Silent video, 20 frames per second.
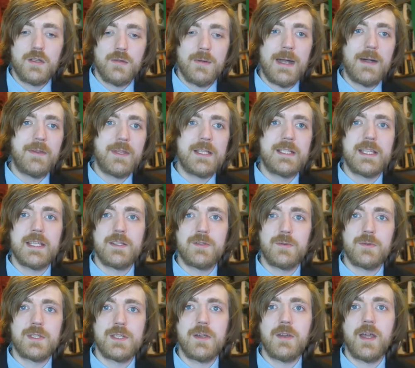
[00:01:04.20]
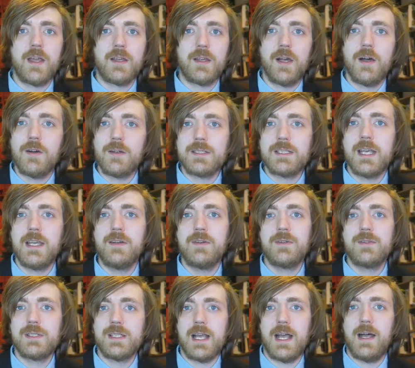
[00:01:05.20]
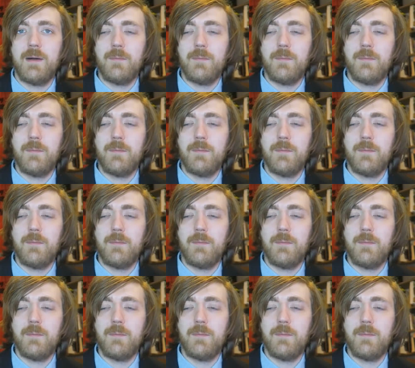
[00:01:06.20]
Throughout this, there's also like cocktails,